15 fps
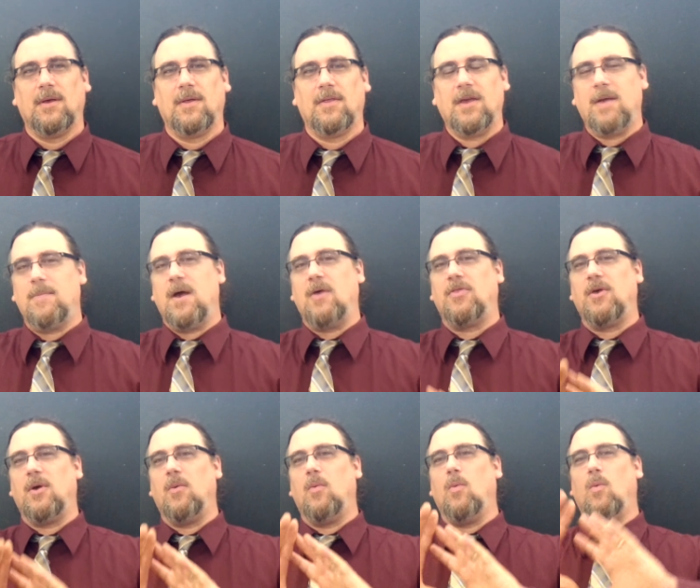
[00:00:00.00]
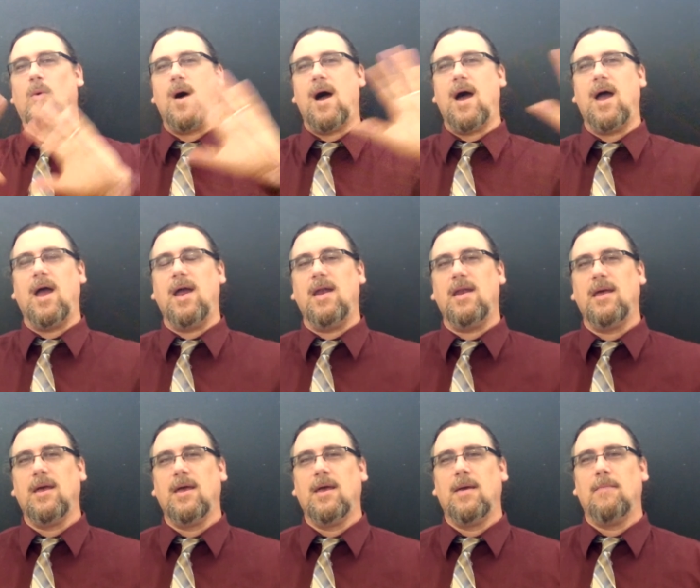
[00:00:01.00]
Think about the
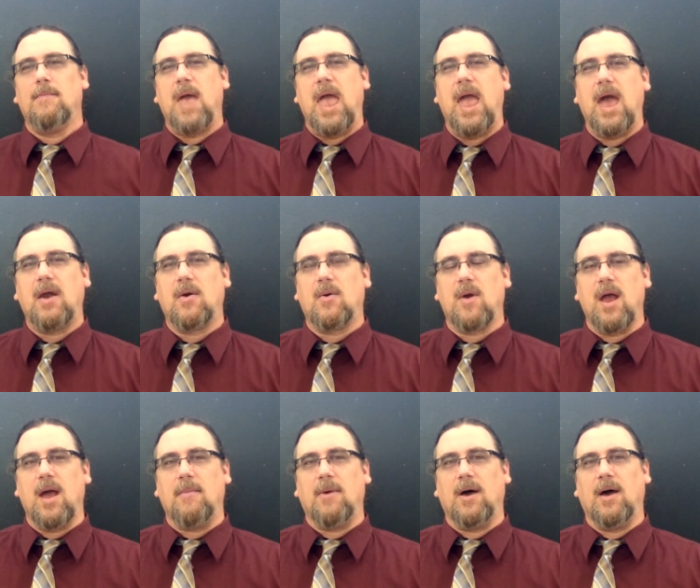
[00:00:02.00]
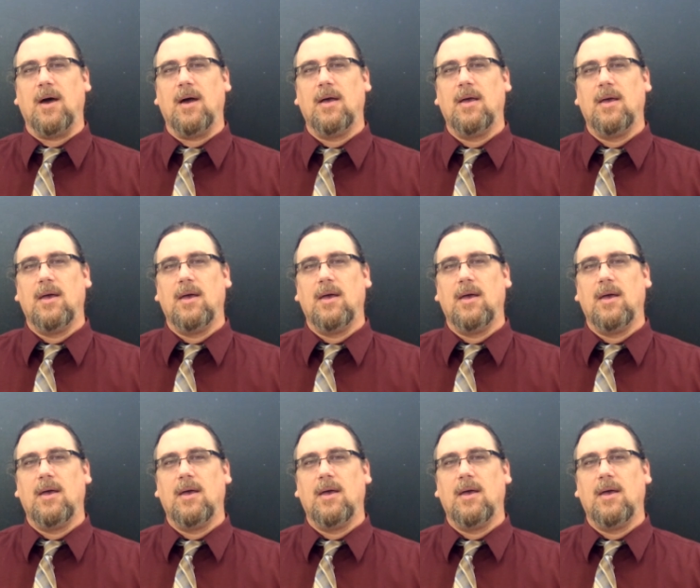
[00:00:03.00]
wide panorama